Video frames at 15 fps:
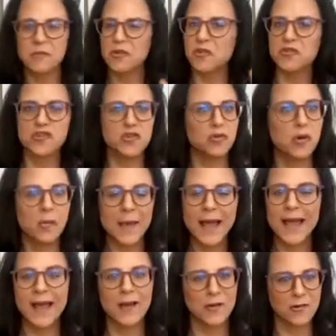Jewel
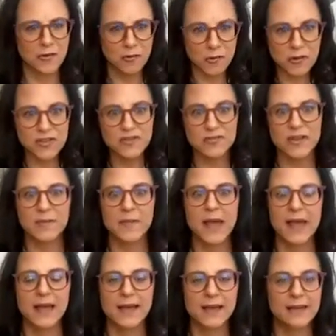bag or grocery
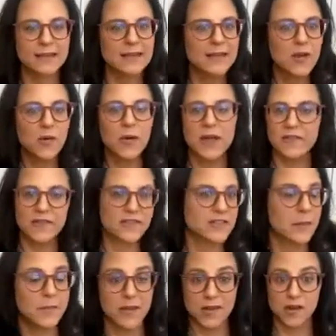bag,
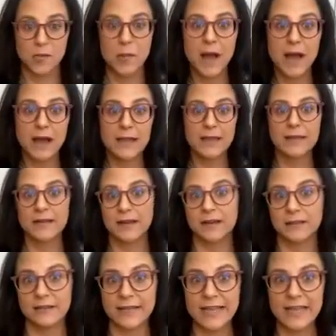something in your pocket, a
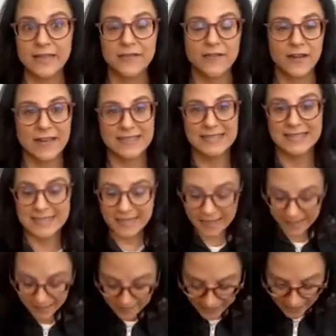leaf, a stick in
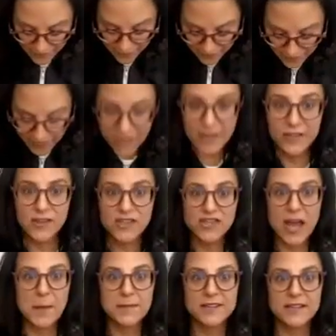a leaf, the
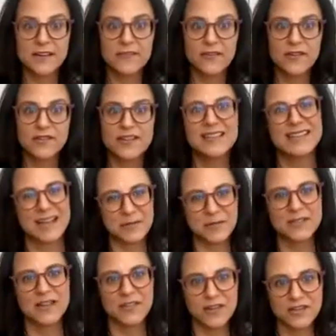chopstick version. Has anyone
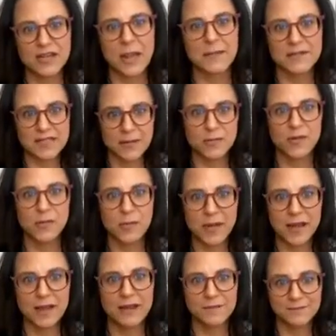done the chopstick poop
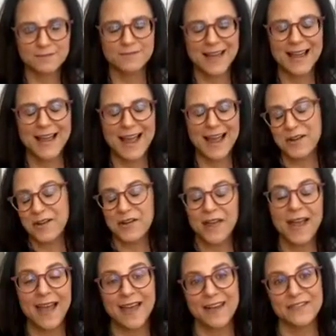pickup? I know you
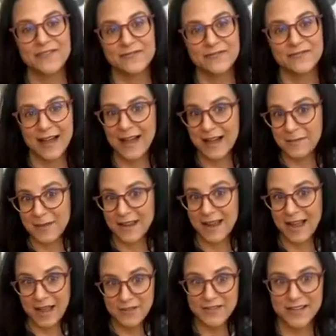have. I mean,
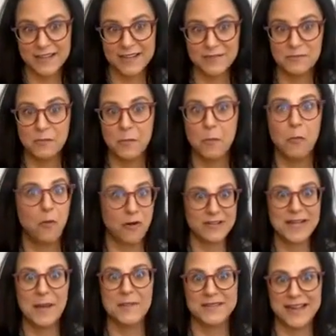I've done it more
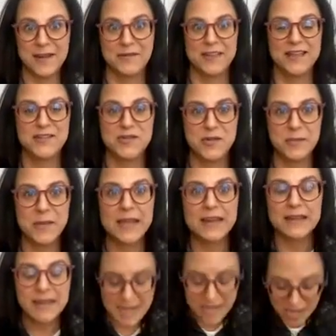times than I would like to admit.
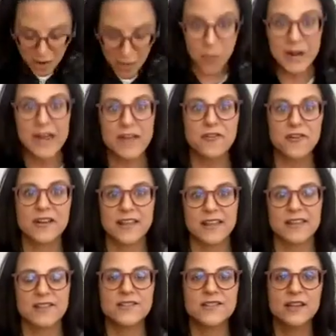Whatever it
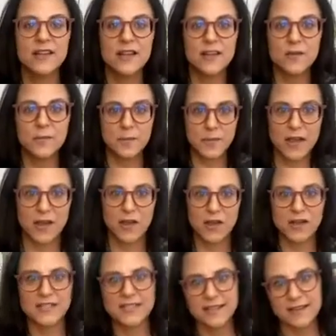is, being a
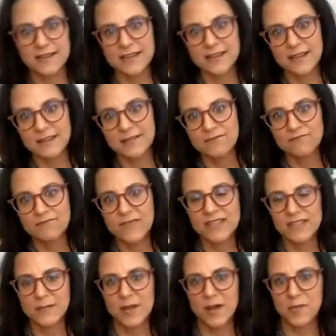good citizen is
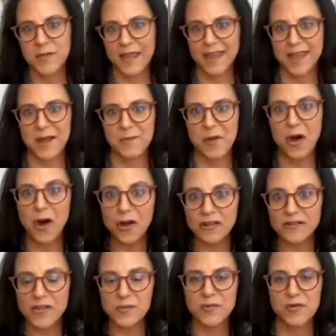about picking up all of
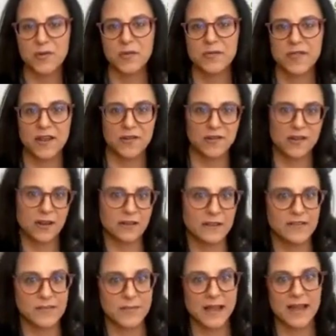the poop that your dog leaves
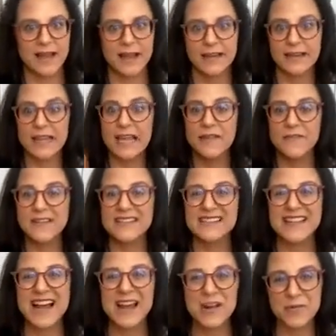behind. If it's
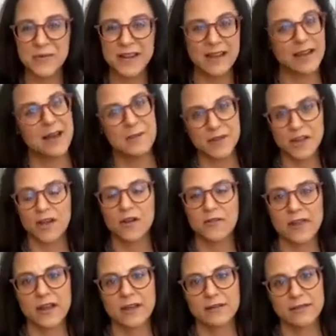diarrhea, I'm going to go
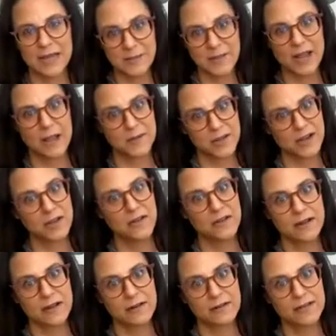there. I'm going to go
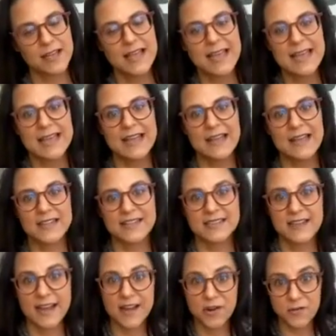there. If it's
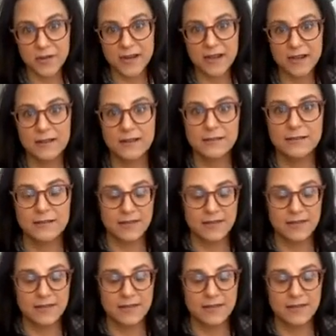diarrhea,